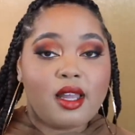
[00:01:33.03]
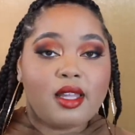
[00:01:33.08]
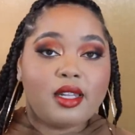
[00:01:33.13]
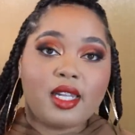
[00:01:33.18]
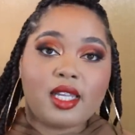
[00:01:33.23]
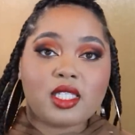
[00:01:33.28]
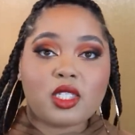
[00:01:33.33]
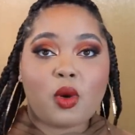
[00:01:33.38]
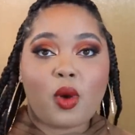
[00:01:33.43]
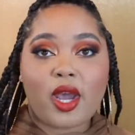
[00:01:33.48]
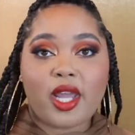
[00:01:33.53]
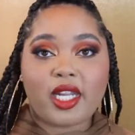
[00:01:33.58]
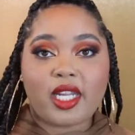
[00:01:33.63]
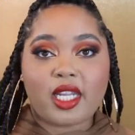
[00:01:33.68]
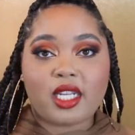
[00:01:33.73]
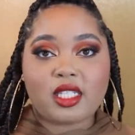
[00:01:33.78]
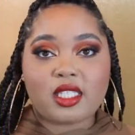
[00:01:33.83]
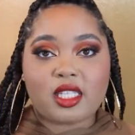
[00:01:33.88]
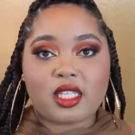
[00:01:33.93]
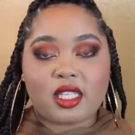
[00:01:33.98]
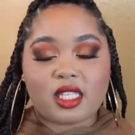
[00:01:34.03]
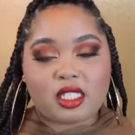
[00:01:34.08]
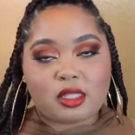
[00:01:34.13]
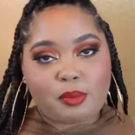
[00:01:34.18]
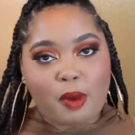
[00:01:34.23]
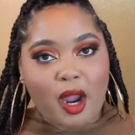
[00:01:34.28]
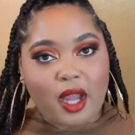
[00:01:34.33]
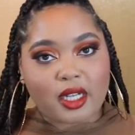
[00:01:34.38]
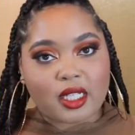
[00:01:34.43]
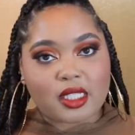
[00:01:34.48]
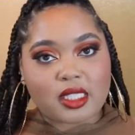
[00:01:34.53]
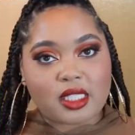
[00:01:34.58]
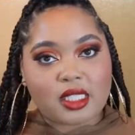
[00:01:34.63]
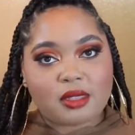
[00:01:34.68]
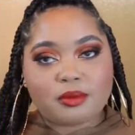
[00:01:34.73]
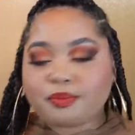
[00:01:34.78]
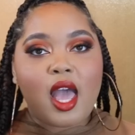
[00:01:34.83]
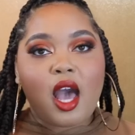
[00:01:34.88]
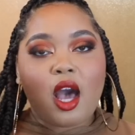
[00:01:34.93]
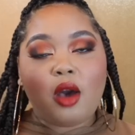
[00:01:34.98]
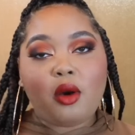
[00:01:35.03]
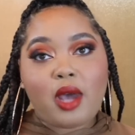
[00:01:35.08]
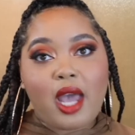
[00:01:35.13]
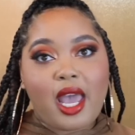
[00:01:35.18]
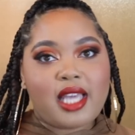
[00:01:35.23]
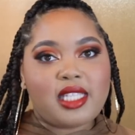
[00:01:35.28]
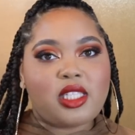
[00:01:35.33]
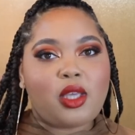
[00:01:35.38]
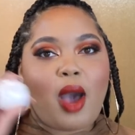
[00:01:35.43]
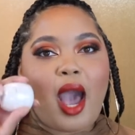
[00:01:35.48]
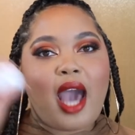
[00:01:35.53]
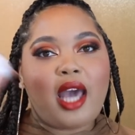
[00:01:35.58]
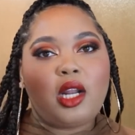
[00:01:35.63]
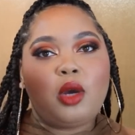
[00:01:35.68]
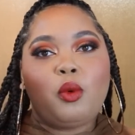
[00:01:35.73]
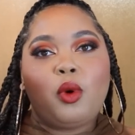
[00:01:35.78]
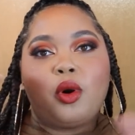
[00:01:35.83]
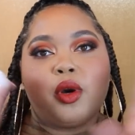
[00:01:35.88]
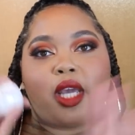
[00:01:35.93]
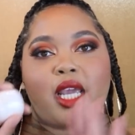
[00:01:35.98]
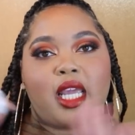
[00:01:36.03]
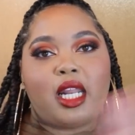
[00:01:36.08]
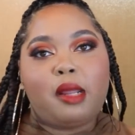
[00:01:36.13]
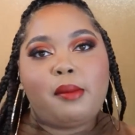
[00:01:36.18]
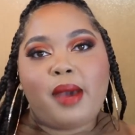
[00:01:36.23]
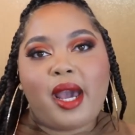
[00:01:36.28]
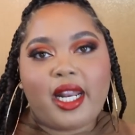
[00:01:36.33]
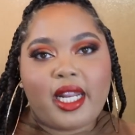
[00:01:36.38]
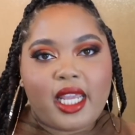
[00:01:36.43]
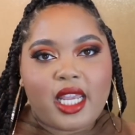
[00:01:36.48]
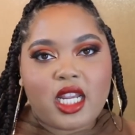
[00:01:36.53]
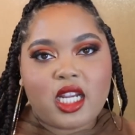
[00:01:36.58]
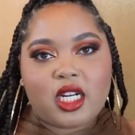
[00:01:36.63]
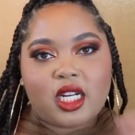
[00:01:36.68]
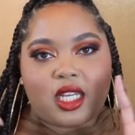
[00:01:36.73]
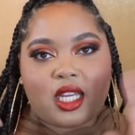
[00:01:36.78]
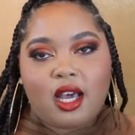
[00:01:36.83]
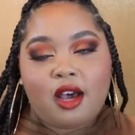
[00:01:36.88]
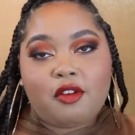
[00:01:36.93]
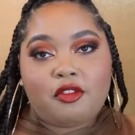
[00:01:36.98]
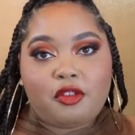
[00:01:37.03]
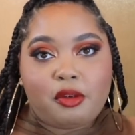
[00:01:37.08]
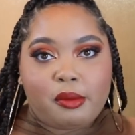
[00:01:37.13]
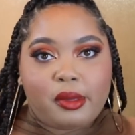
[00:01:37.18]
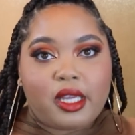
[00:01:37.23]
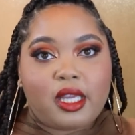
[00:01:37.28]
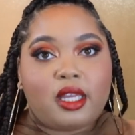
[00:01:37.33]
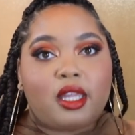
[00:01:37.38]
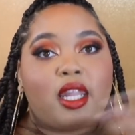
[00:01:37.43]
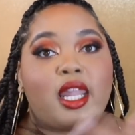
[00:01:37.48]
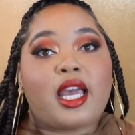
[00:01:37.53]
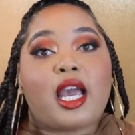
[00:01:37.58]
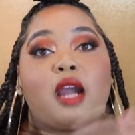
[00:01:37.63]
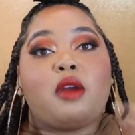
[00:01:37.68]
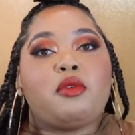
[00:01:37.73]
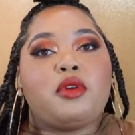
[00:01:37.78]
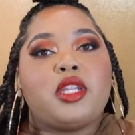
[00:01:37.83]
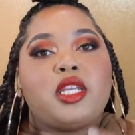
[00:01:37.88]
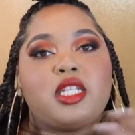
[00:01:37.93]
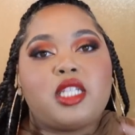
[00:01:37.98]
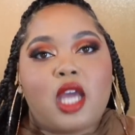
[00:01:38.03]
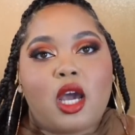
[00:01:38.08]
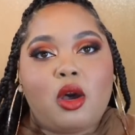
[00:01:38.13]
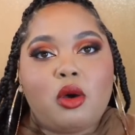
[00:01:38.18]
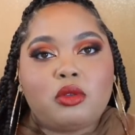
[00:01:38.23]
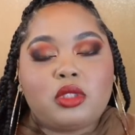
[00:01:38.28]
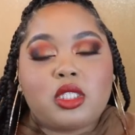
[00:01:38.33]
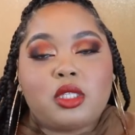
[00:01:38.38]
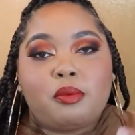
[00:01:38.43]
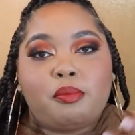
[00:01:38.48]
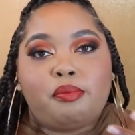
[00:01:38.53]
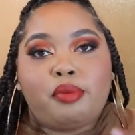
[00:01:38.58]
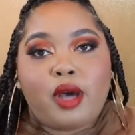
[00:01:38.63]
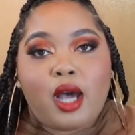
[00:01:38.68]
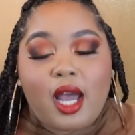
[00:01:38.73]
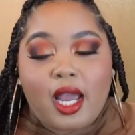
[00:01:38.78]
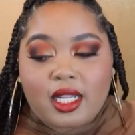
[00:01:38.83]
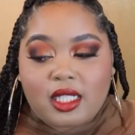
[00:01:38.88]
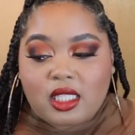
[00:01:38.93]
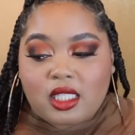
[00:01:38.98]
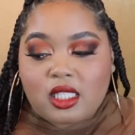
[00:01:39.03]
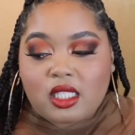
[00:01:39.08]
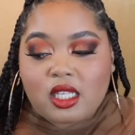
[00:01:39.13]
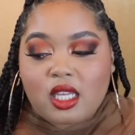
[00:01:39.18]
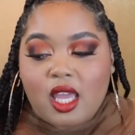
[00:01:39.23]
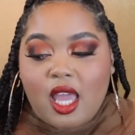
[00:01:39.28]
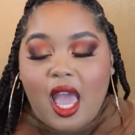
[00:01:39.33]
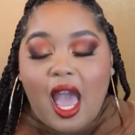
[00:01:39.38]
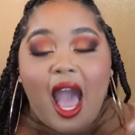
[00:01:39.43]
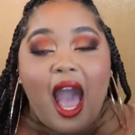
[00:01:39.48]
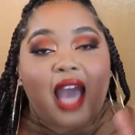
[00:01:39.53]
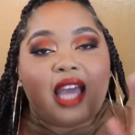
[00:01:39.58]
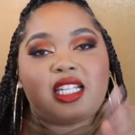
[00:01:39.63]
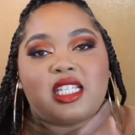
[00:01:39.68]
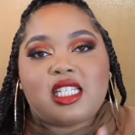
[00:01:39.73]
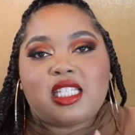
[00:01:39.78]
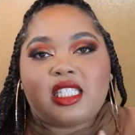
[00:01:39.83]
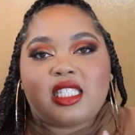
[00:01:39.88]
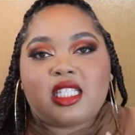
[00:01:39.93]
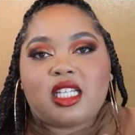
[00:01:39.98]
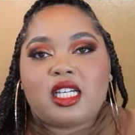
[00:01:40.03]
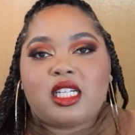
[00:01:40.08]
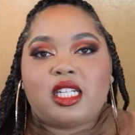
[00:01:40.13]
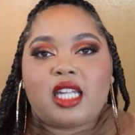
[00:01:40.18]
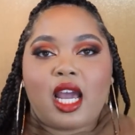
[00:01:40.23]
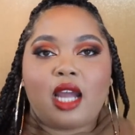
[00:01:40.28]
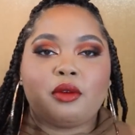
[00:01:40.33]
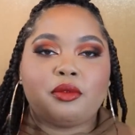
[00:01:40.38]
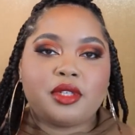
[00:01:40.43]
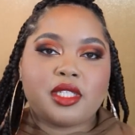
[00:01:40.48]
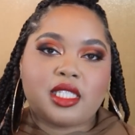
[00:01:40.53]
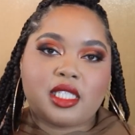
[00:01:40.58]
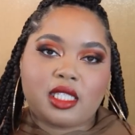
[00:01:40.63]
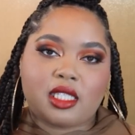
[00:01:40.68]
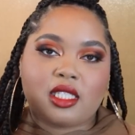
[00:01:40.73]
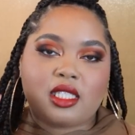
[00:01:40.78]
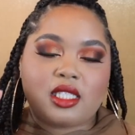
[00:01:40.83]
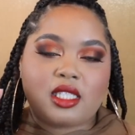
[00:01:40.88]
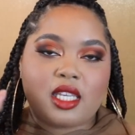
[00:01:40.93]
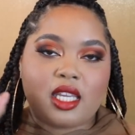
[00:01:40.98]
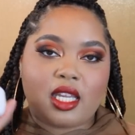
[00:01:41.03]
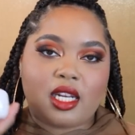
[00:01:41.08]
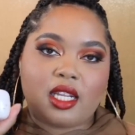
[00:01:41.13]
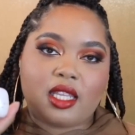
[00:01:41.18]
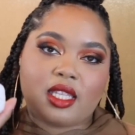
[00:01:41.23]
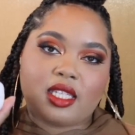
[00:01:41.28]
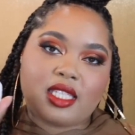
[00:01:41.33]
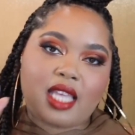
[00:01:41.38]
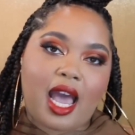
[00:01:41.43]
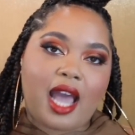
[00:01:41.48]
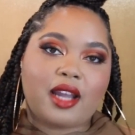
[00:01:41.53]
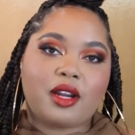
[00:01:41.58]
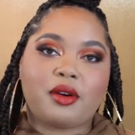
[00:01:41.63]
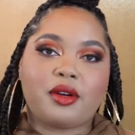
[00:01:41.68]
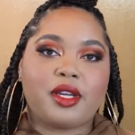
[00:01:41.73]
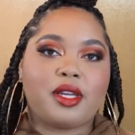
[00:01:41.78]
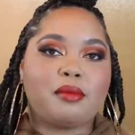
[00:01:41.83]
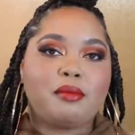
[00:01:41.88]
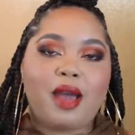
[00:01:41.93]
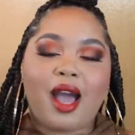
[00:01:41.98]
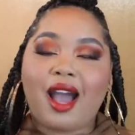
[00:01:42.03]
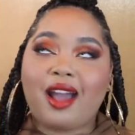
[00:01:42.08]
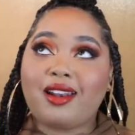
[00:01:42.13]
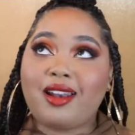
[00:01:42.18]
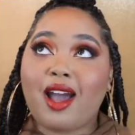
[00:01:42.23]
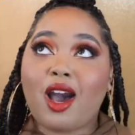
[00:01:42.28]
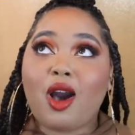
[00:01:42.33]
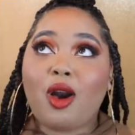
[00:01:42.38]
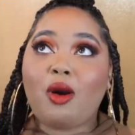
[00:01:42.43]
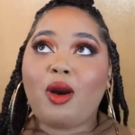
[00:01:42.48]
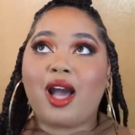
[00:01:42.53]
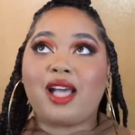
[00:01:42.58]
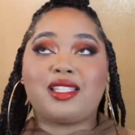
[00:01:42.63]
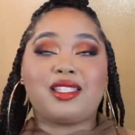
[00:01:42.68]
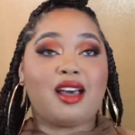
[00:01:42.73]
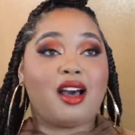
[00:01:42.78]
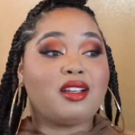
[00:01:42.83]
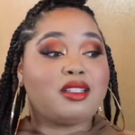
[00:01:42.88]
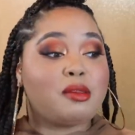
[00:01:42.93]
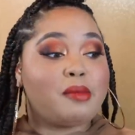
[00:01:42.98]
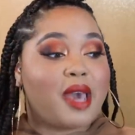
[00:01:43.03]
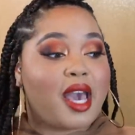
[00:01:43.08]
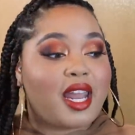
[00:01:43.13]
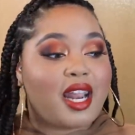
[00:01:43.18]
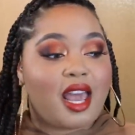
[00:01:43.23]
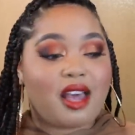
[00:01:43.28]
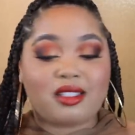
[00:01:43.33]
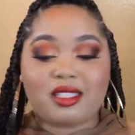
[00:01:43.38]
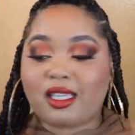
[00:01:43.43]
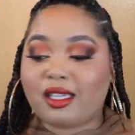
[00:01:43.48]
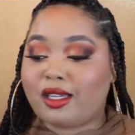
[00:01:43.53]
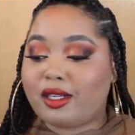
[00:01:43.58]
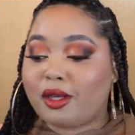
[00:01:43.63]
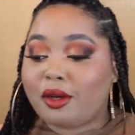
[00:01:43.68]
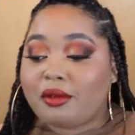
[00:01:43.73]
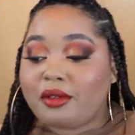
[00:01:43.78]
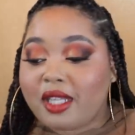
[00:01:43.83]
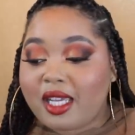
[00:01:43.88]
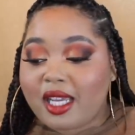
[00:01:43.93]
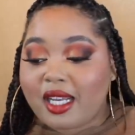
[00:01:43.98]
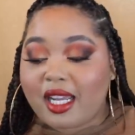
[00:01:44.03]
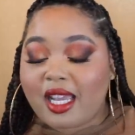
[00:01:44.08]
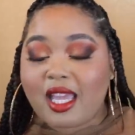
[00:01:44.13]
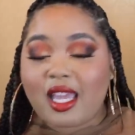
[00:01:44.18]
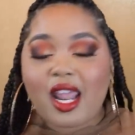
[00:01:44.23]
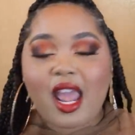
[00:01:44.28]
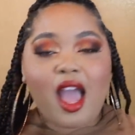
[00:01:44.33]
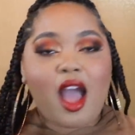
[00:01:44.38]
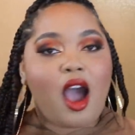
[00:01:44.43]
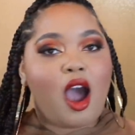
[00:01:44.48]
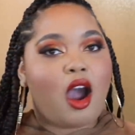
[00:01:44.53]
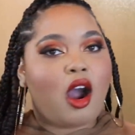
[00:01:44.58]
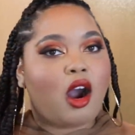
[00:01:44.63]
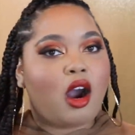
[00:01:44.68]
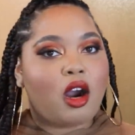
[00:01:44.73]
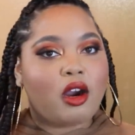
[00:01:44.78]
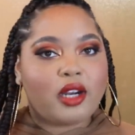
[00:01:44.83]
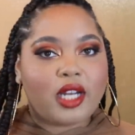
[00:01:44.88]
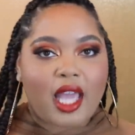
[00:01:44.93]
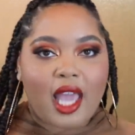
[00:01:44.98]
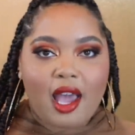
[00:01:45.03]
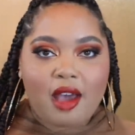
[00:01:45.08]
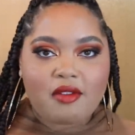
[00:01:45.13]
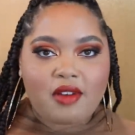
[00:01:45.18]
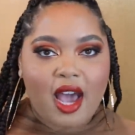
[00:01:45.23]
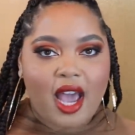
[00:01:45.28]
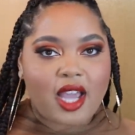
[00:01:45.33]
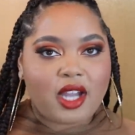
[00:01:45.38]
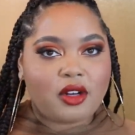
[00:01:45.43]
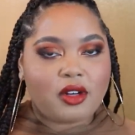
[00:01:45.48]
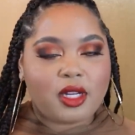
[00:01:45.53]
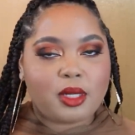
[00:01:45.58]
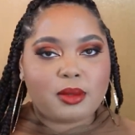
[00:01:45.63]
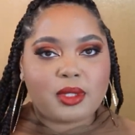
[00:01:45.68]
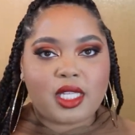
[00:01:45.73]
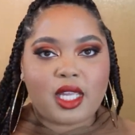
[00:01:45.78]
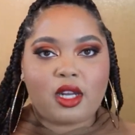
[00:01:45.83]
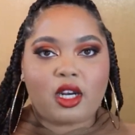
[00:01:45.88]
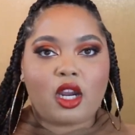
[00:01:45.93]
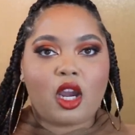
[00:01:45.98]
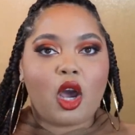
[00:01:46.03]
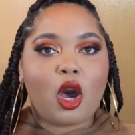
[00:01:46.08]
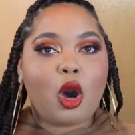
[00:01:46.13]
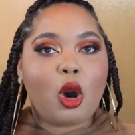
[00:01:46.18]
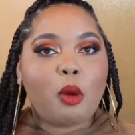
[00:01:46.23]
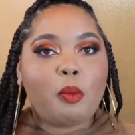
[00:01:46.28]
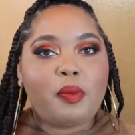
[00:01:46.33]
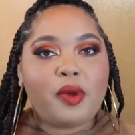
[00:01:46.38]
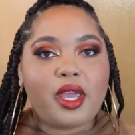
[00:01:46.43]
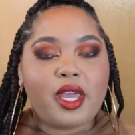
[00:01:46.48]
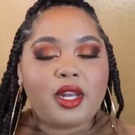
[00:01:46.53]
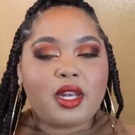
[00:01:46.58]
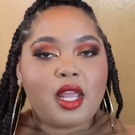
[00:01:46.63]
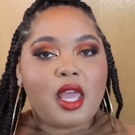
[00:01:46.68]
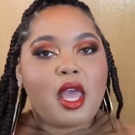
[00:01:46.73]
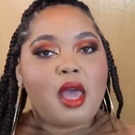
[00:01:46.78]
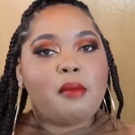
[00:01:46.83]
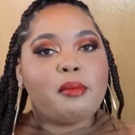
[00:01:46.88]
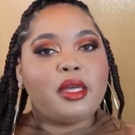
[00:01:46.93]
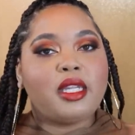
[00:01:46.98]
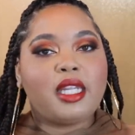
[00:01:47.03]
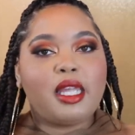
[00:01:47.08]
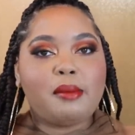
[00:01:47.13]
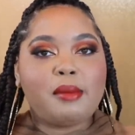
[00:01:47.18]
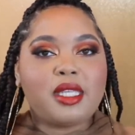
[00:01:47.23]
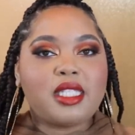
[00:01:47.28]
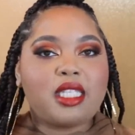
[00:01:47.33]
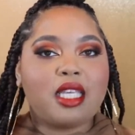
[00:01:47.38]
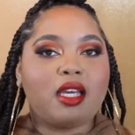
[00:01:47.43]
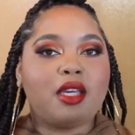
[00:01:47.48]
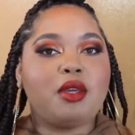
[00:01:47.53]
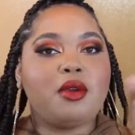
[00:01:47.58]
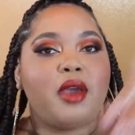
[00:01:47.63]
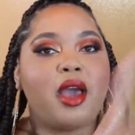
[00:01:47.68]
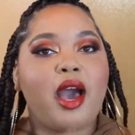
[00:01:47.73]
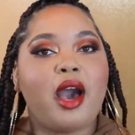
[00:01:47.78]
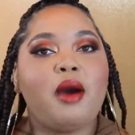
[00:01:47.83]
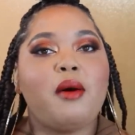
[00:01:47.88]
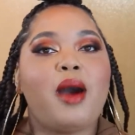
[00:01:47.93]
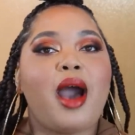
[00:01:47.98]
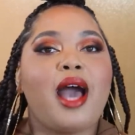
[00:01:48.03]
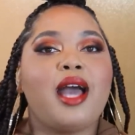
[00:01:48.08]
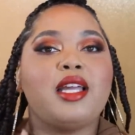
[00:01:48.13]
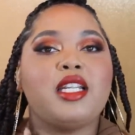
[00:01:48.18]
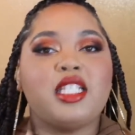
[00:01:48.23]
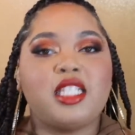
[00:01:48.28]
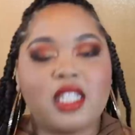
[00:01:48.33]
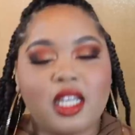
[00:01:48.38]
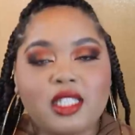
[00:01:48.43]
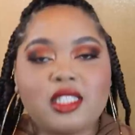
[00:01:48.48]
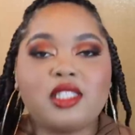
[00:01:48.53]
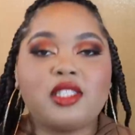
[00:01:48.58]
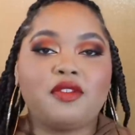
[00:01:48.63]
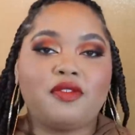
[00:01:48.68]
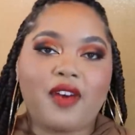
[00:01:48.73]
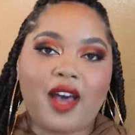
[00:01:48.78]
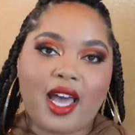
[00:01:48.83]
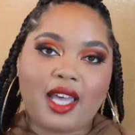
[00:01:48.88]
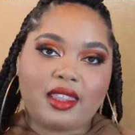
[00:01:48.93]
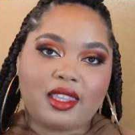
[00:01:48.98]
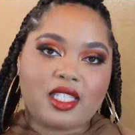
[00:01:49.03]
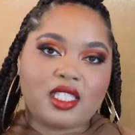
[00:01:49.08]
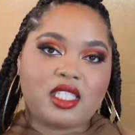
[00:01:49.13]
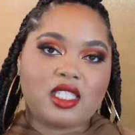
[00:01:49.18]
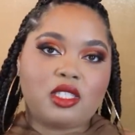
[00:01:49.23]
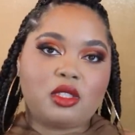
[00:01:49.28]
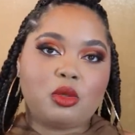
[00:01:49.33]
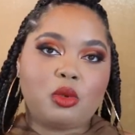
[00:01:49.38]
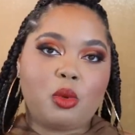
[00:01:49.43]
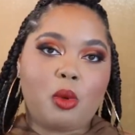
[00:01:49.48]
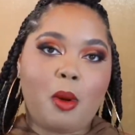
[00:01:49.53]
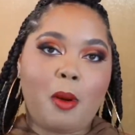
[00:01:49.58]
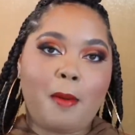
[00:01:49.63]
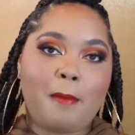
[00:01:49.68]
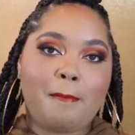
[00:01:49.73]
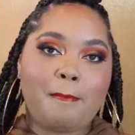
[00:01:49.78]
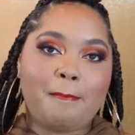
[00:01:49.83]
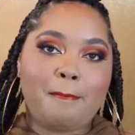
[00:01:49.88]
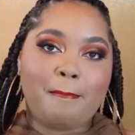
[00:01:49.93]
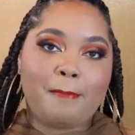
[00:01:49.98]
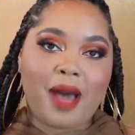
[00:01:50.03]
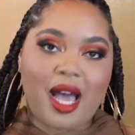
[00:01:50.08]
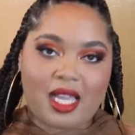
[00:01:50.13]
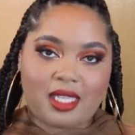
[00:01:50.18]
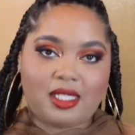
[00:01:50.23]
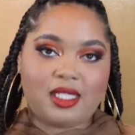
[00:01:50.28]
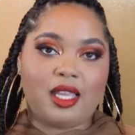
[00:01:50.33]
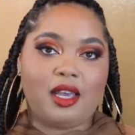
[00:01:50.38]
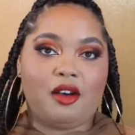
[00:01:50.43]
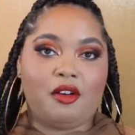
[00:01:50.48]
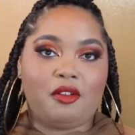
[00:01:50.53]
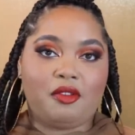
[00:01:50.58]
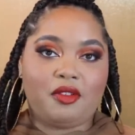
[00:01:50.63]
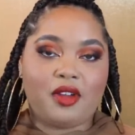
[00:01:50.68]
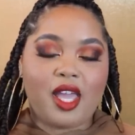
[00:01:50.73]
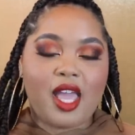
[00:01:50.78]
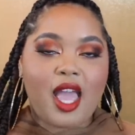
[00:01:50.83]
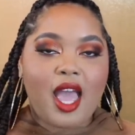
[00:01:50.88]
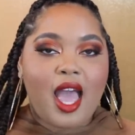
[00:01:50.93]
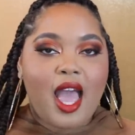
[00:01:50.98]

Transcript: let's go ahead and get into these products. Okay, so I don't want anybody here to come for me, like, I really don't, but I just could not resist getting this eye cream. I know I talked about it. I was like, I don't need it. I already have eye creams that are open. But let me tell you how I justified this to myself.